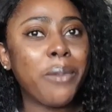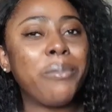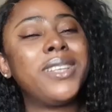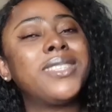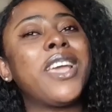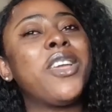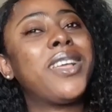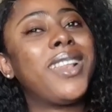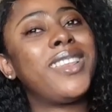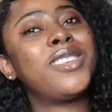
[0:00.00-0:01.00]
Please, can you
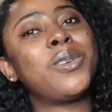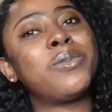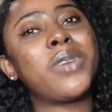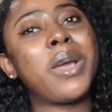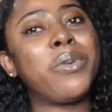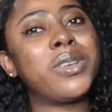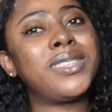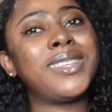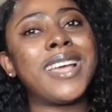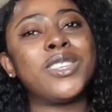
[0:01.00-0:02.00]
click the subscribe
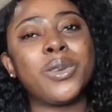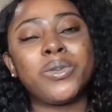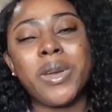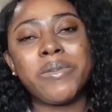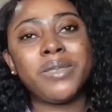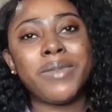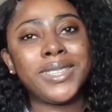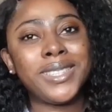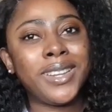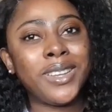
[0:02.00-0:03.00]
button and subscribe to my
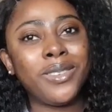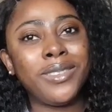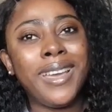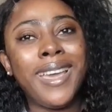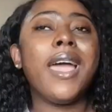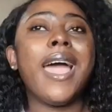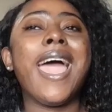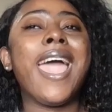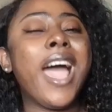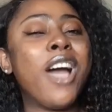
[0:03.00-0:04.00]
channel?
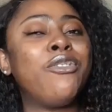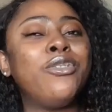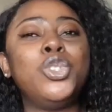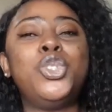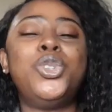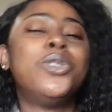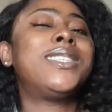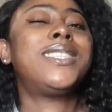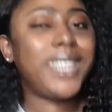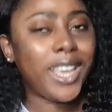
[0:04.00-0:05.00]
I have
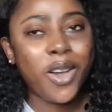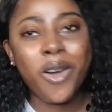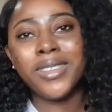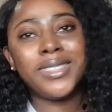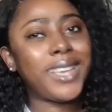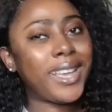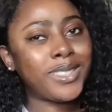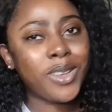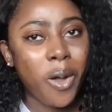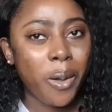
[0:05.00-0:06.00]
juicy
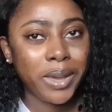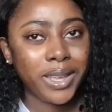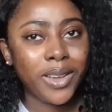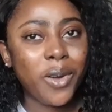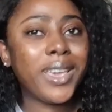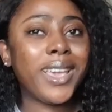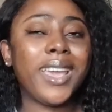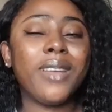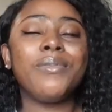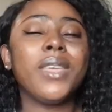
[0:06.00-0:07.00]
content coming,
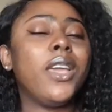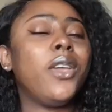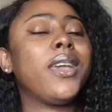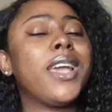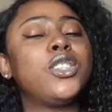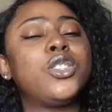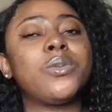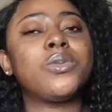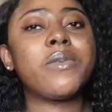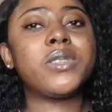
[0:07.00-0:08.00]
okay? You guys should
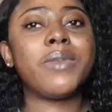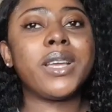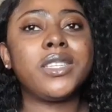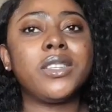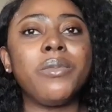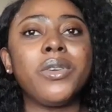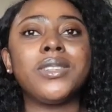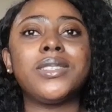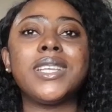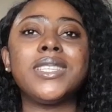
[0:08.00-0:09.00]
subscribe to my channel,
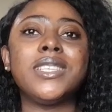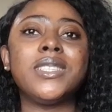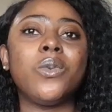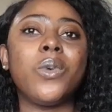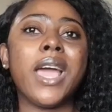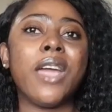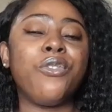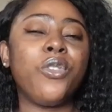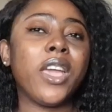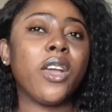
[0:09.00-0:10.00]
because that is the way I
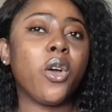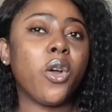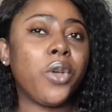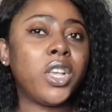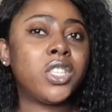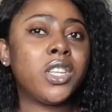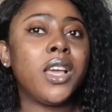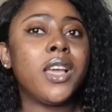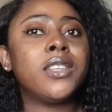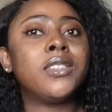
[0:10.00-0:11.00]
feel encouraged
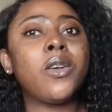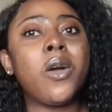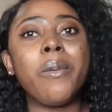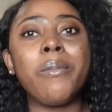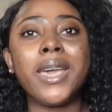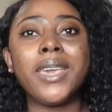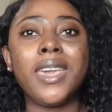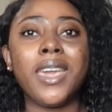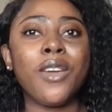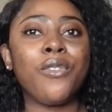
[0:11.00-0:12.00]
to come back
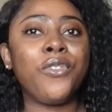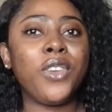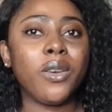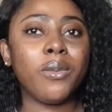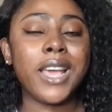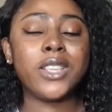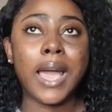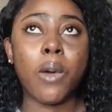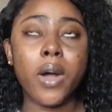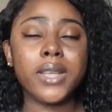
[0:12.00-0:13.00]
here, film. Like
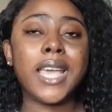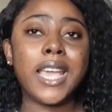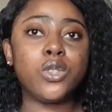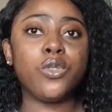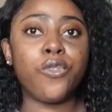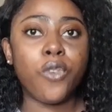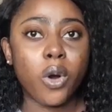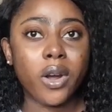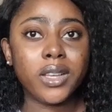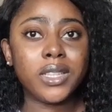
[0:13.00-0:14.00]
I worked 8 to
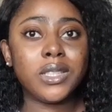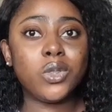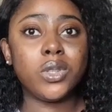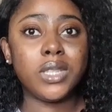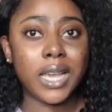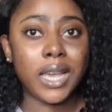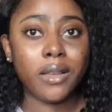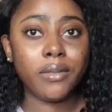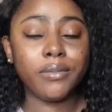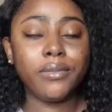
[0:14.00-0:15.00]
4
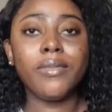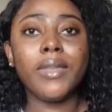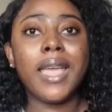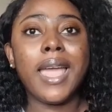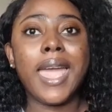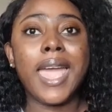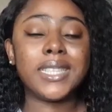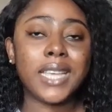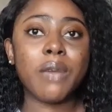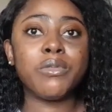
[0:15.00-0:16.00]
today,
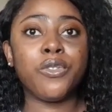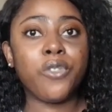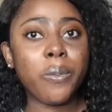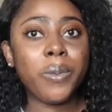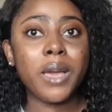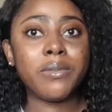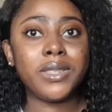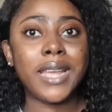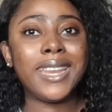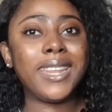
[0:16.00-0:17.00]
8 a.m. to 4 p.m.
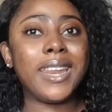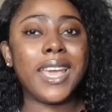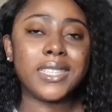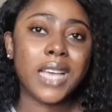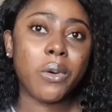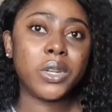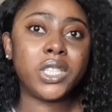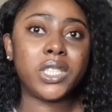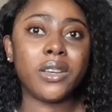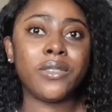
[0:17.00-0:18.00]
today. I did an 8-hour
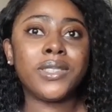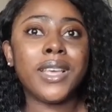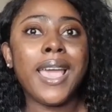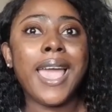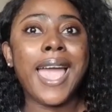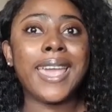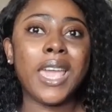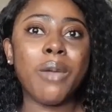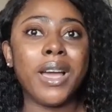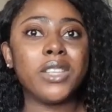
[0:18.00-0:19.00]
shift. I
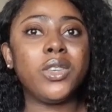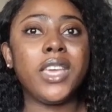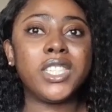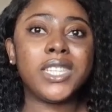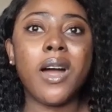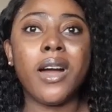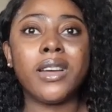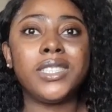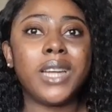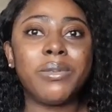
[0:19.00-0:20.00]
came back, took a
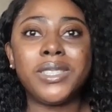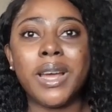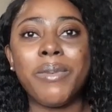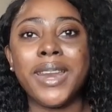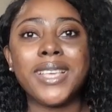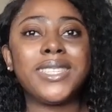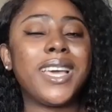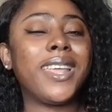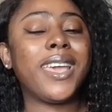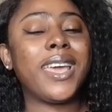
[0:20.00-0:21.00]
shower, sharp, and I
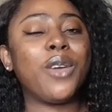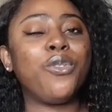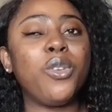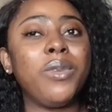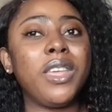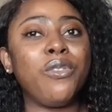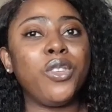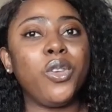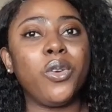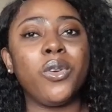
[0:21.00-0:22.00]
sat here and I'm filming a
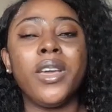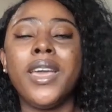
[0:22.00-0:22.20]
video.